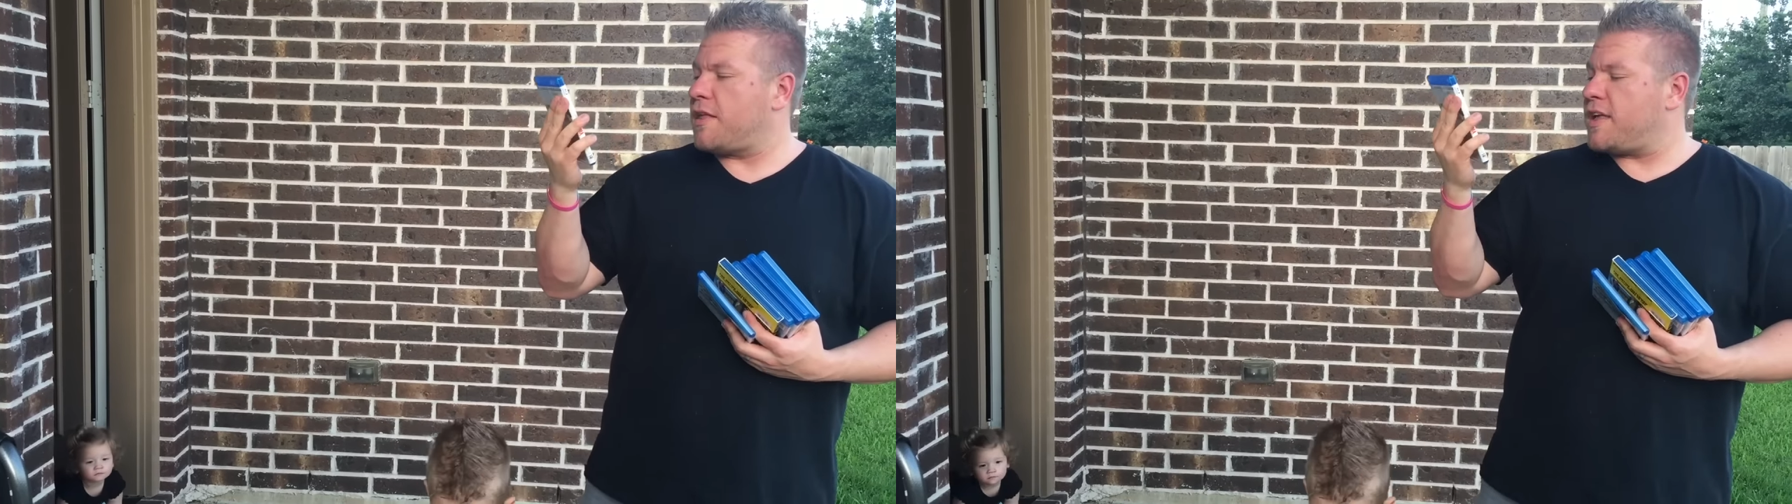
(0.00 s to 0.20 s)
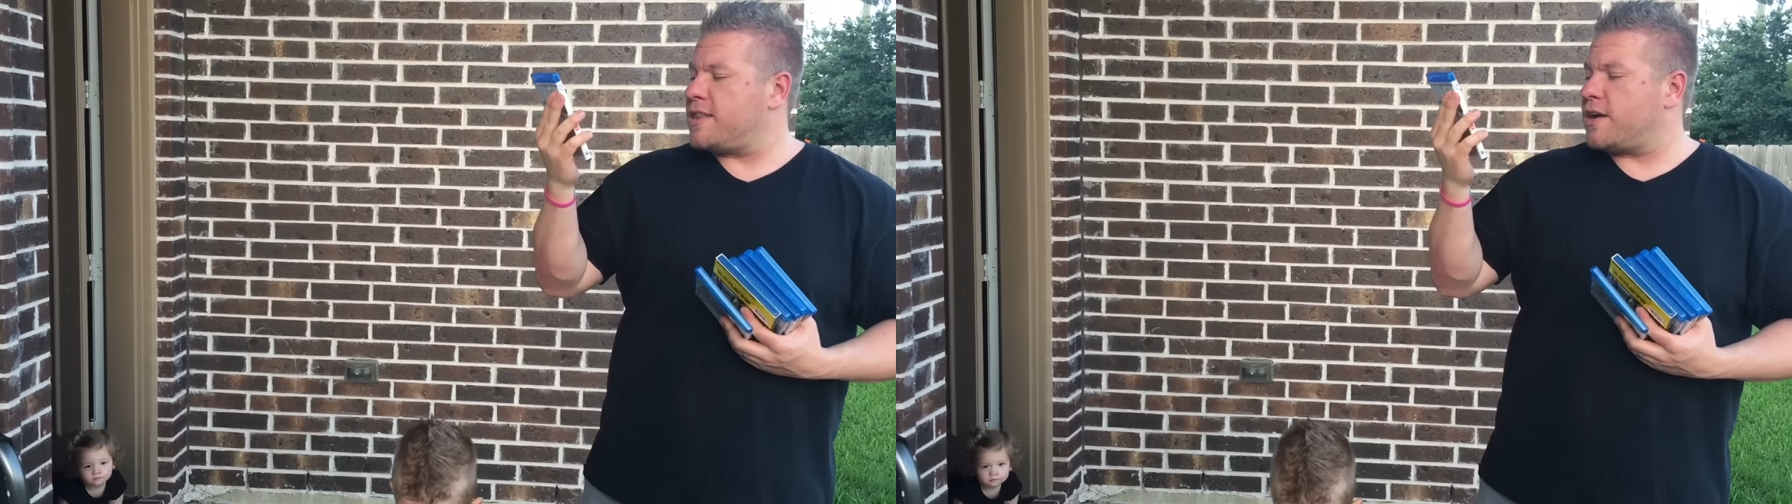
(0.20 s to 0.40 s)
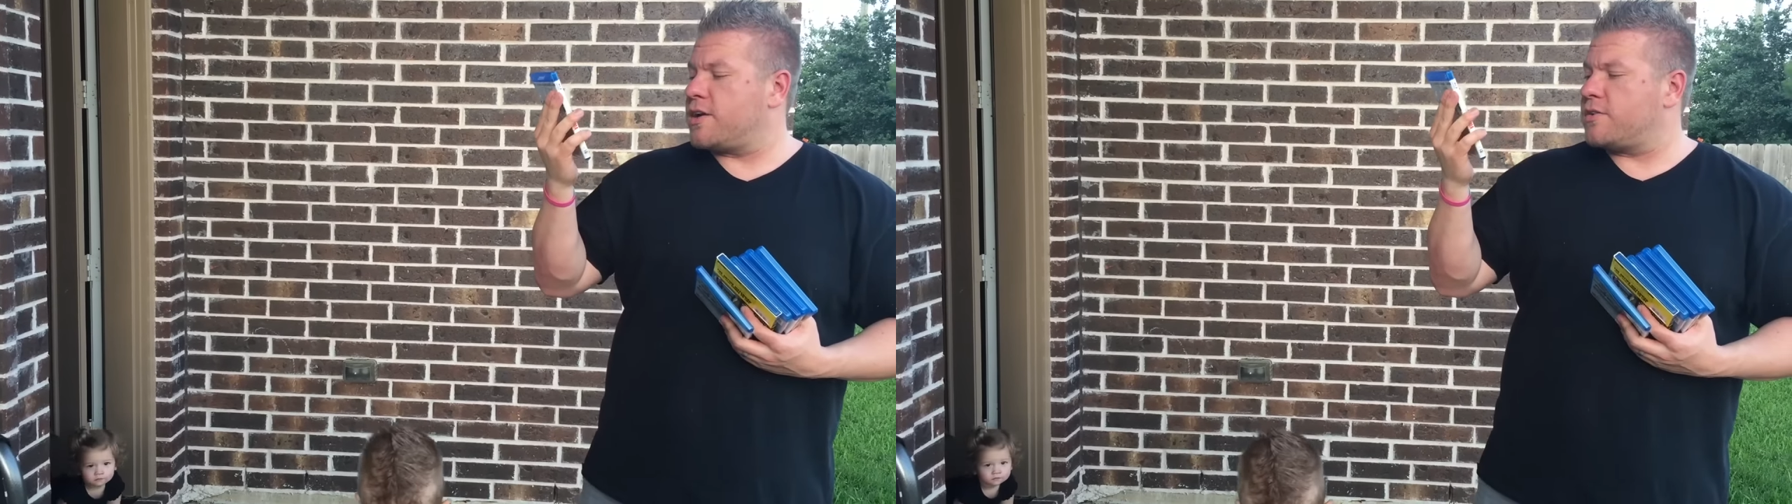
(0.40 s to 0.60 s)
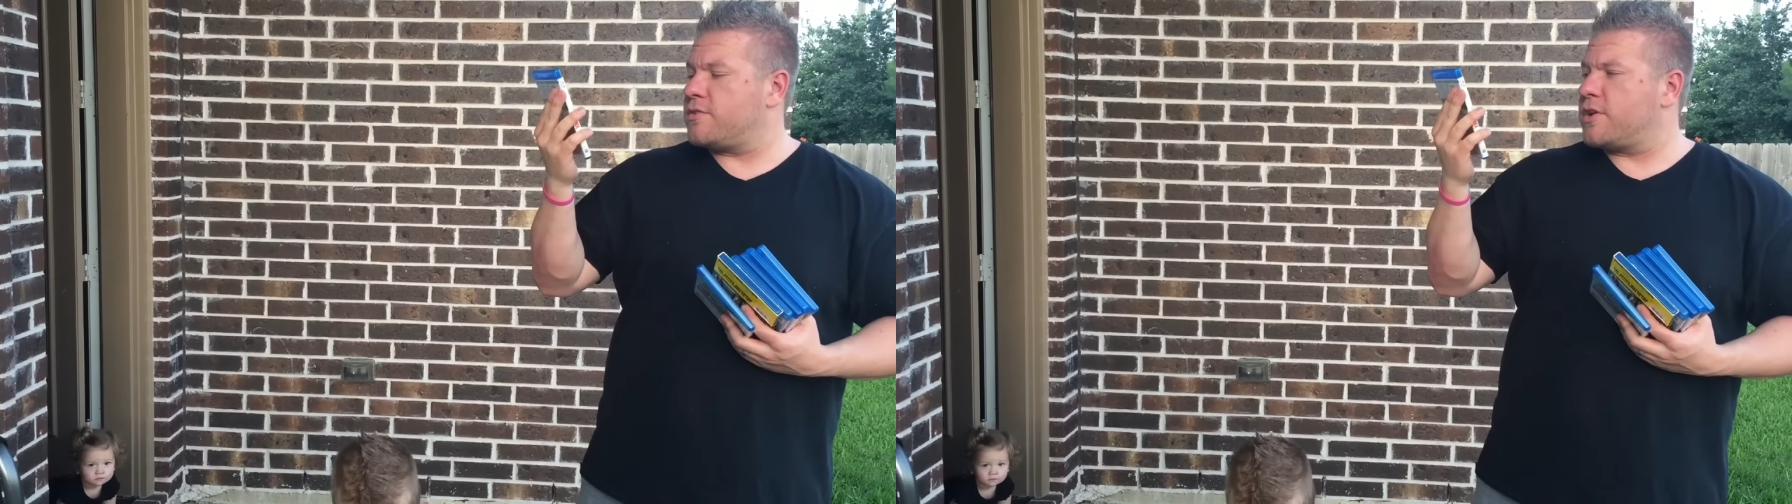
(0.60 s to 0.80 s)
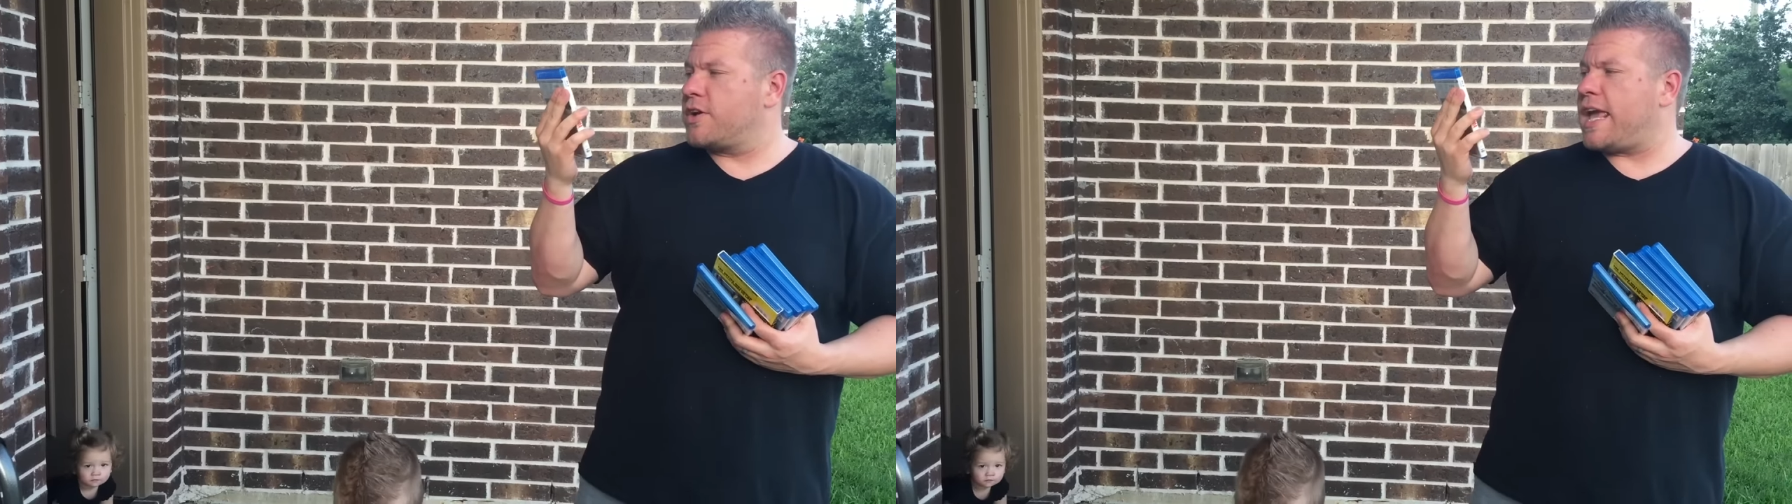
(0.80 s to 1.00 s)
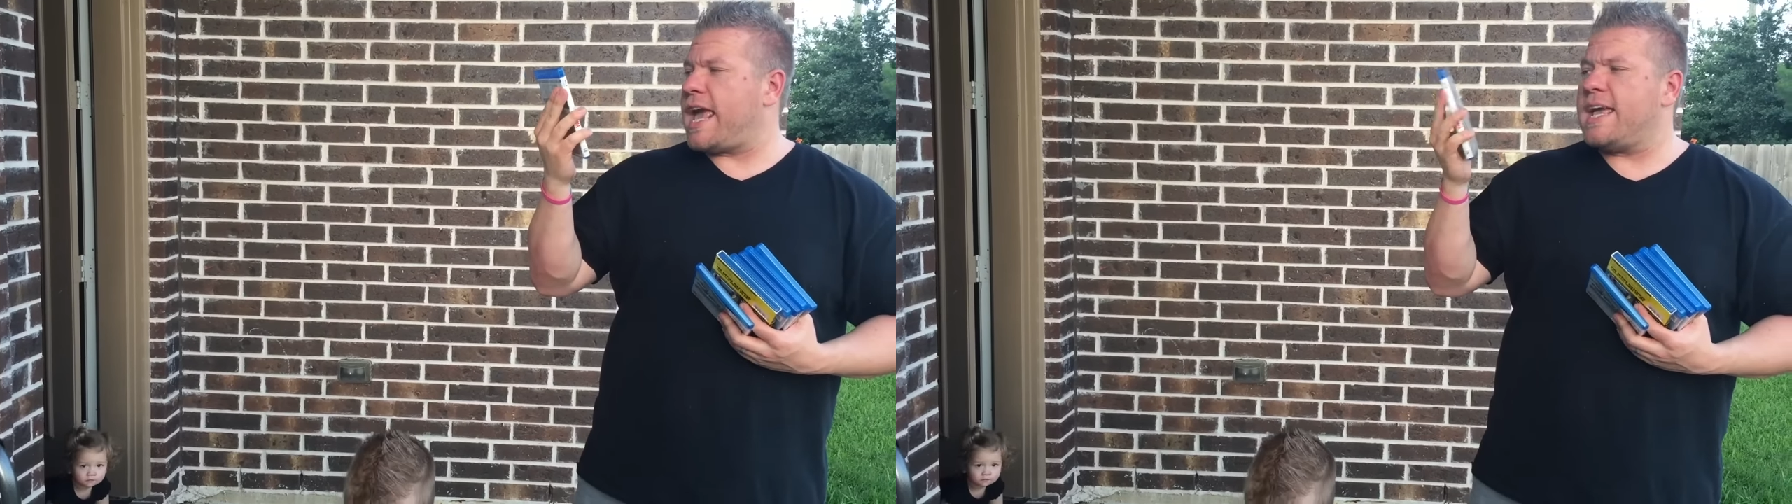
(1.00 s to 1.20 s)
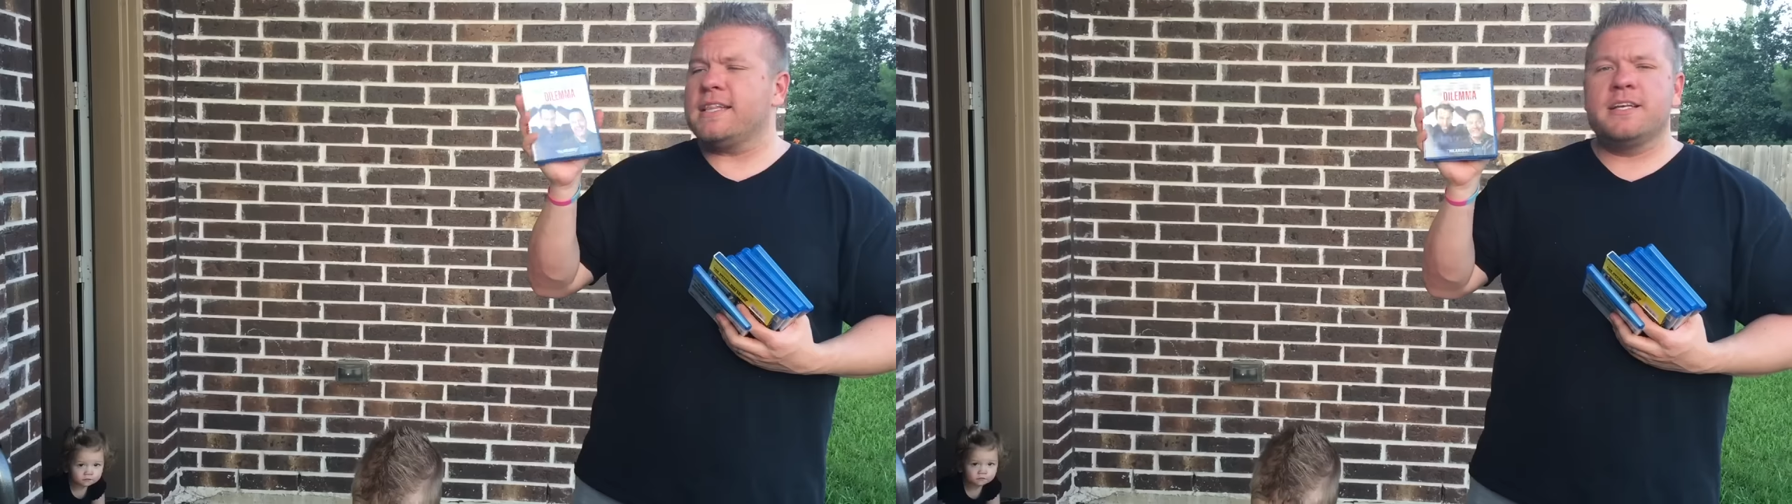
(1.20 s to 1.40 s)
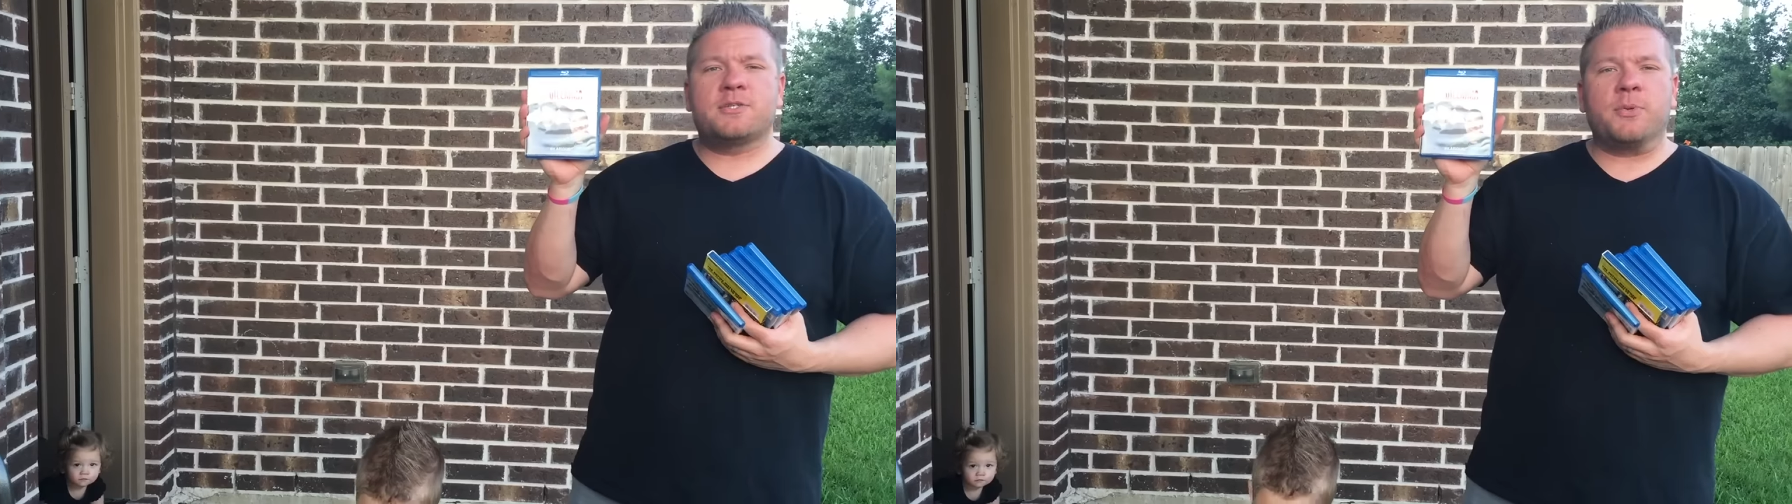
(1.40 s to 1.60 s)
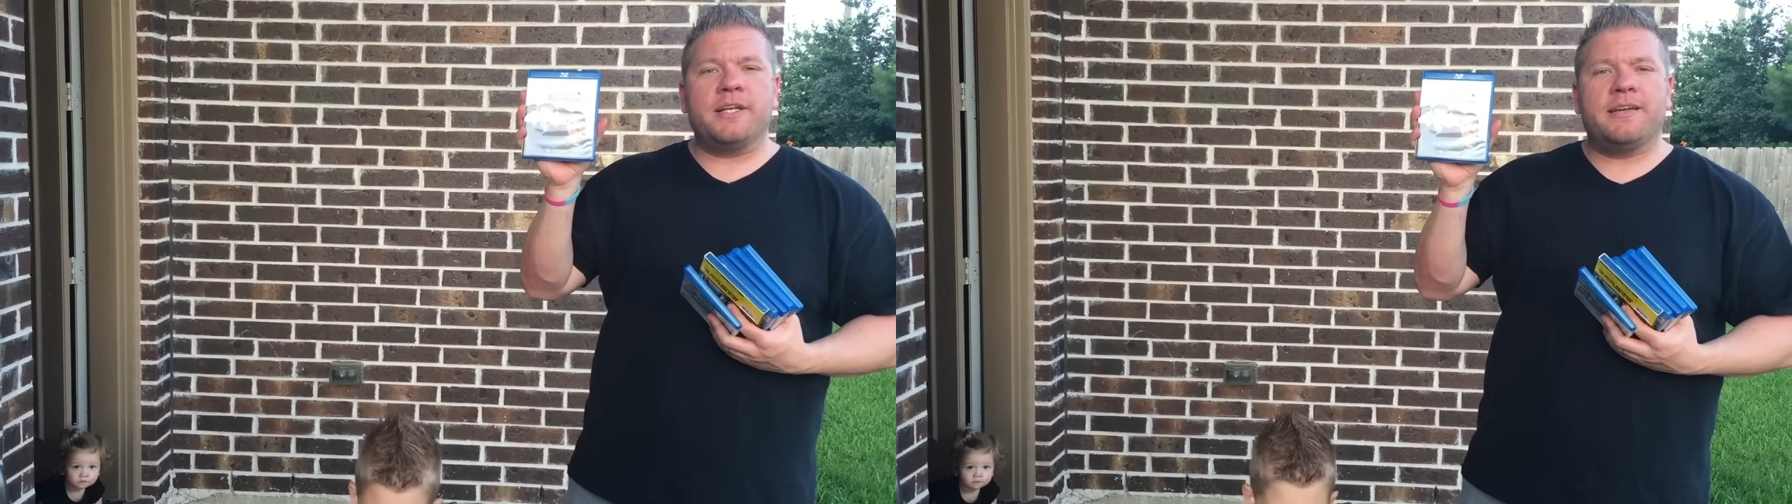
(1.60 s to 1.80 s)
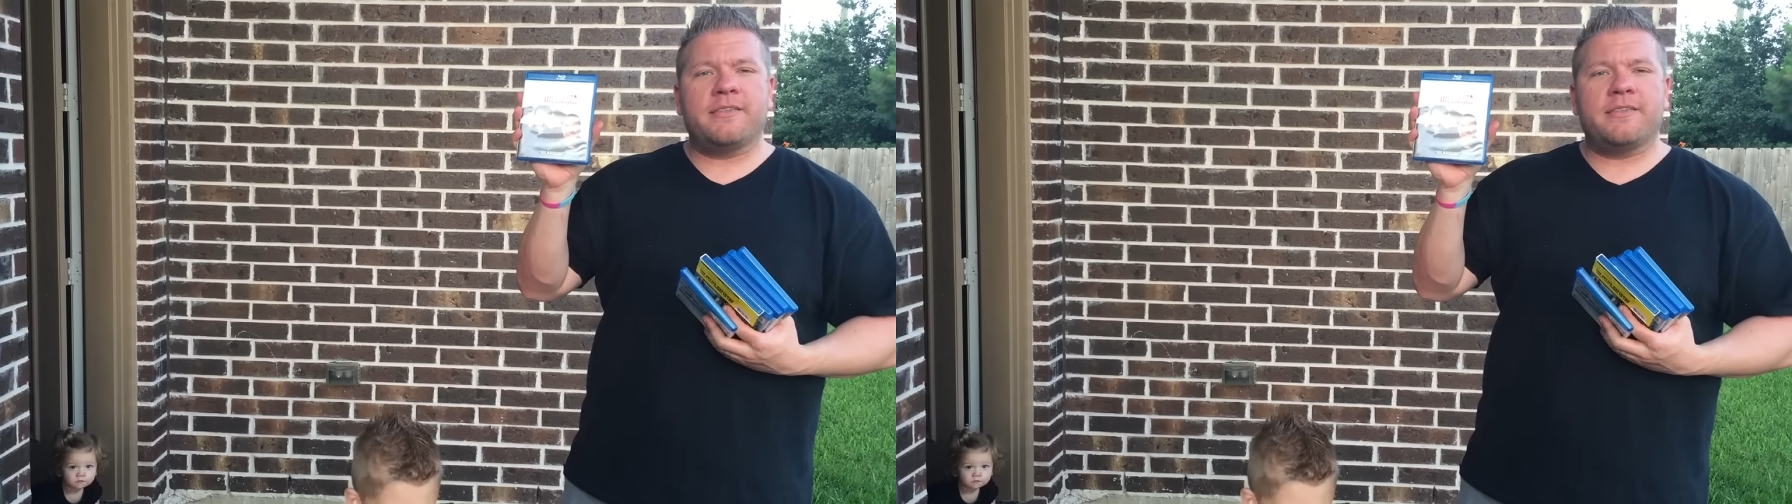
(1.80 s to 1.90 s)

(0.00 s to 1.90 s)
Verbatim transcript: I think they're they're gay in this one.